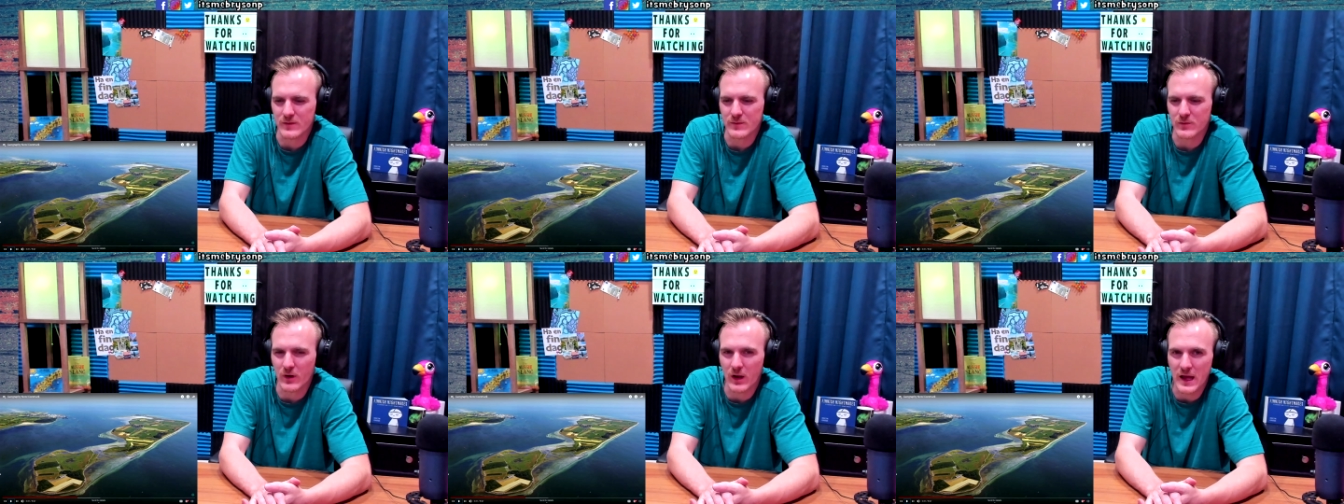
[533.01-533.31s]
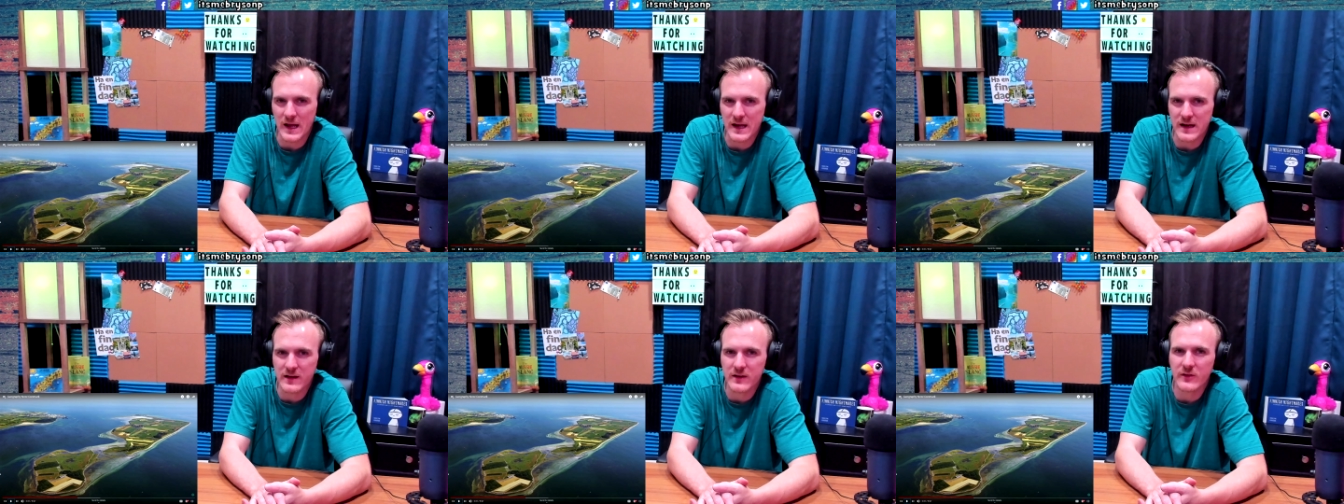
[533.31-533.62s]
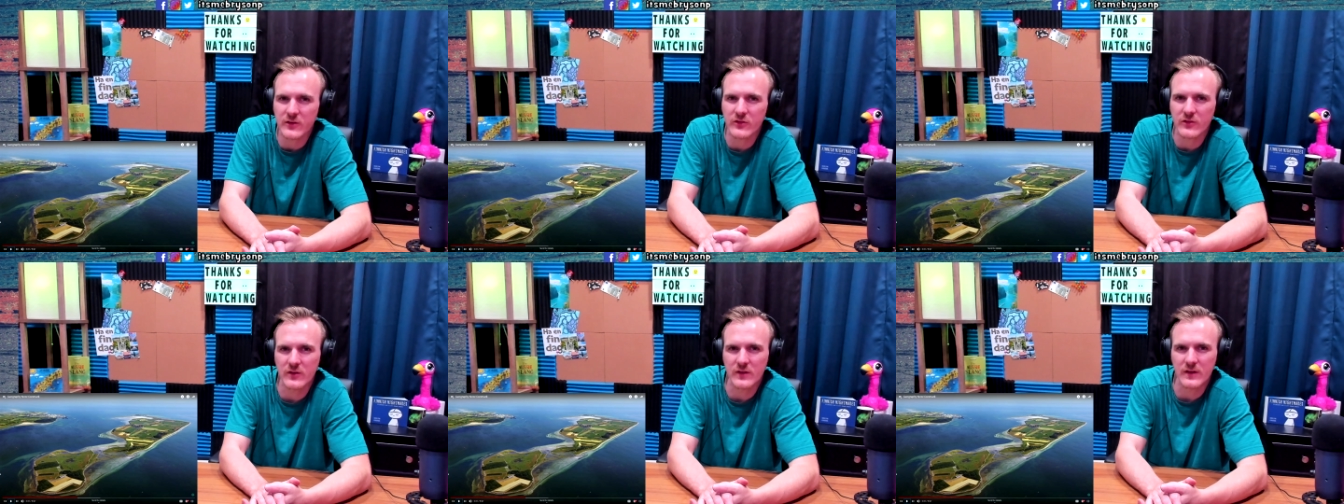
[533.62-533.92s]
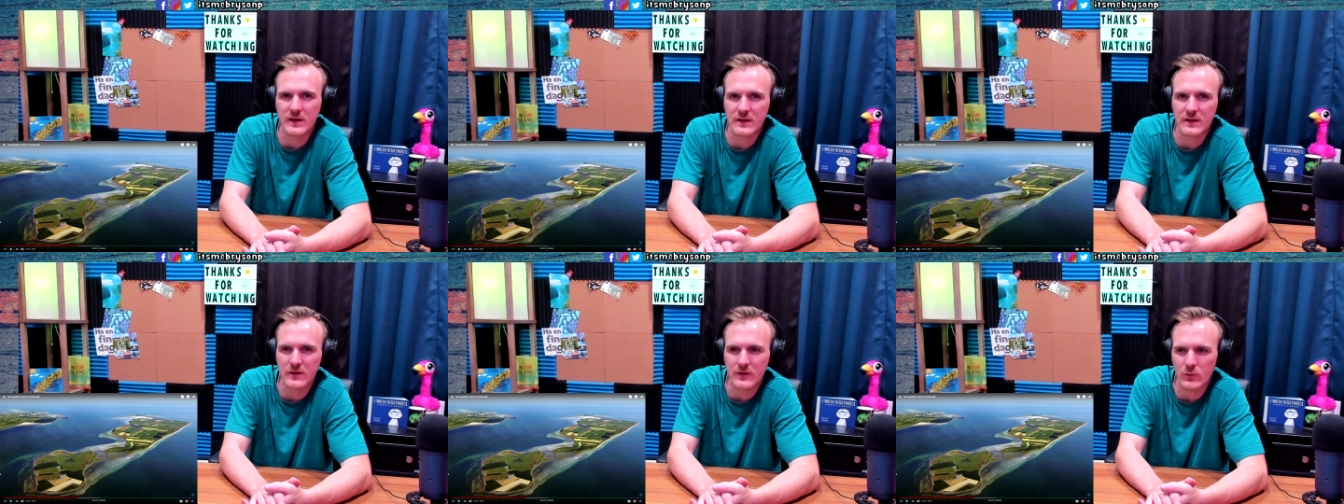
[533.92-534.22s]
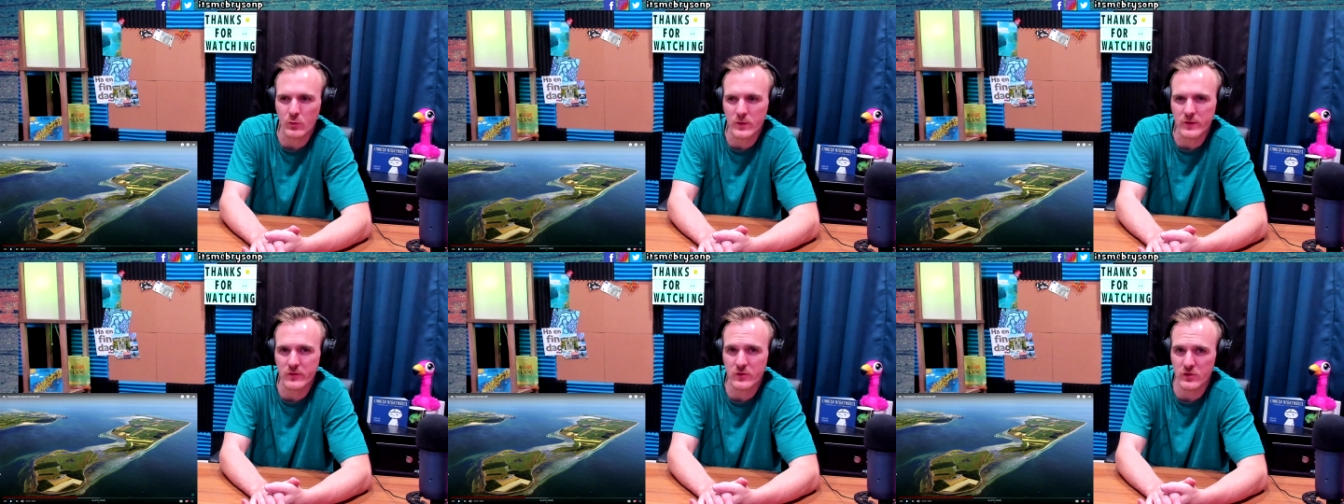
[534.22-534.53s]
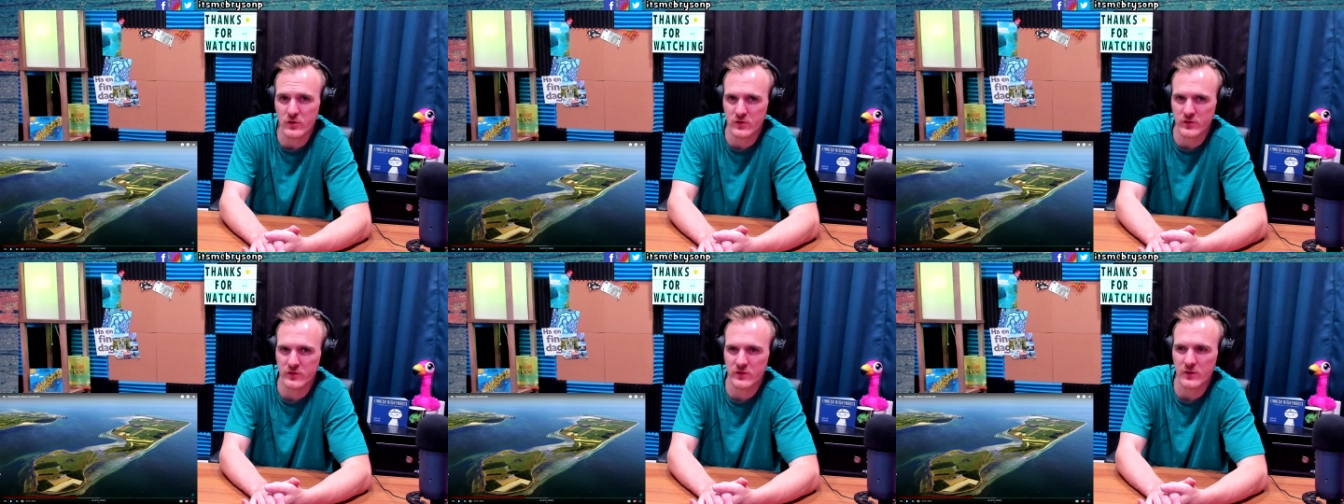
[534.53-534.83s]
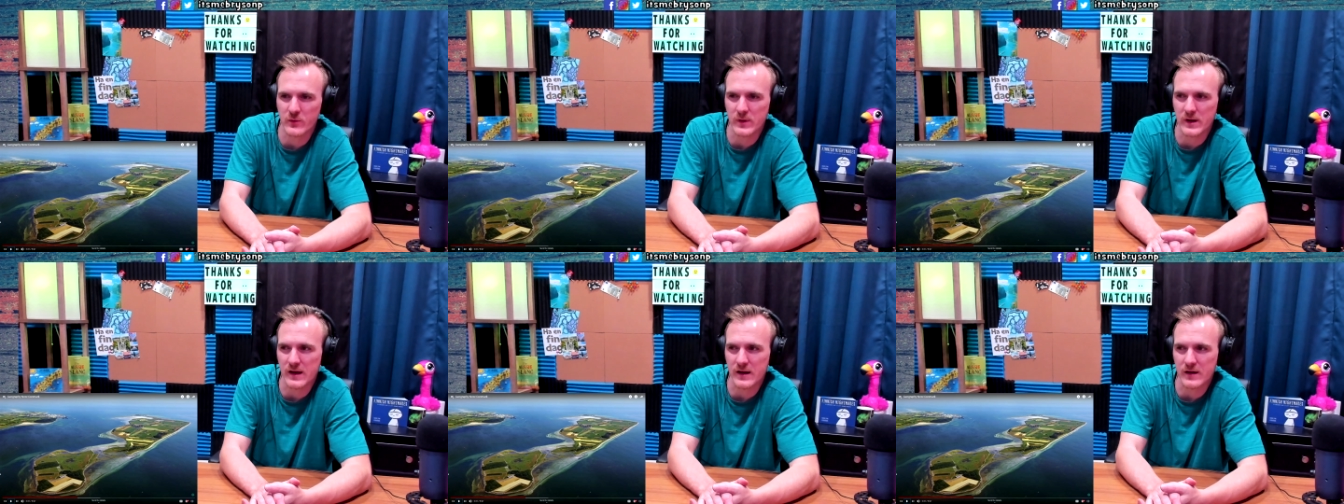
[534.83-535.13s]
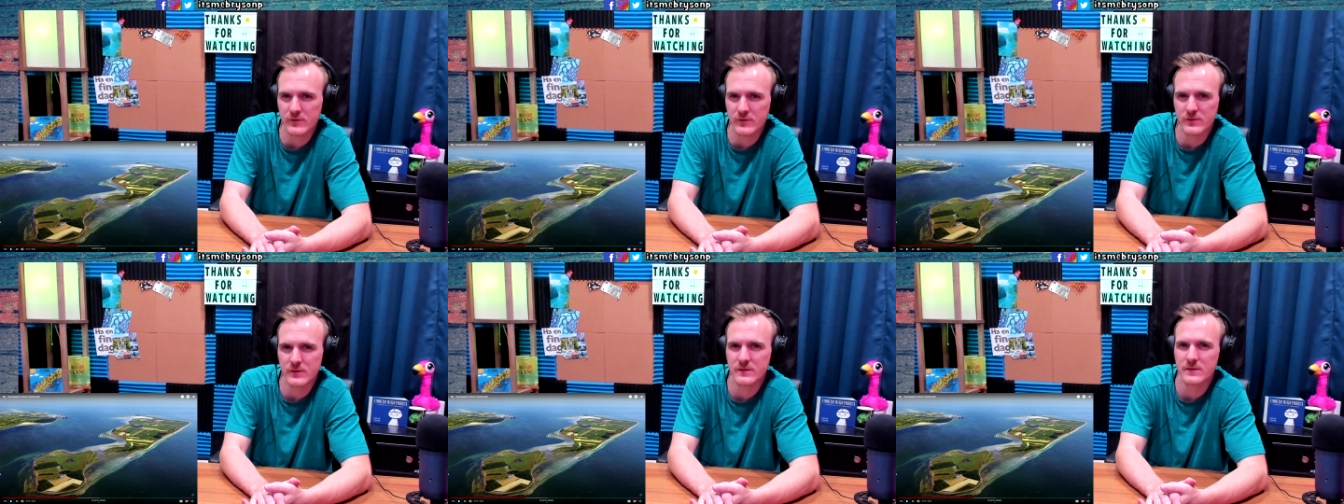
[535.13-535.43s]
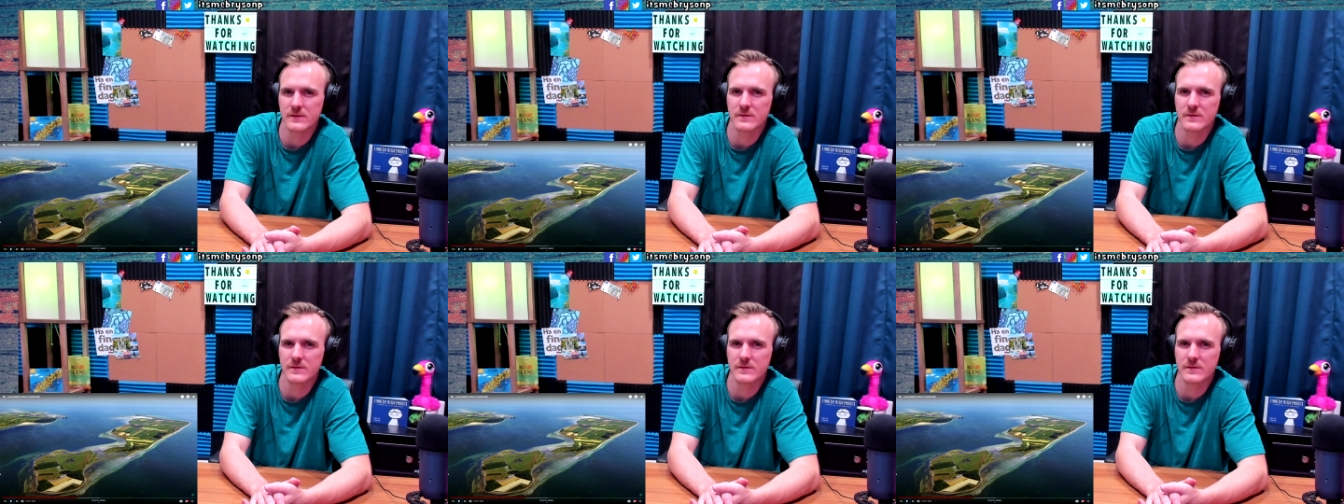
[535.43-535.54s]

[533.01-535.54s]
lakes and rivers that we have.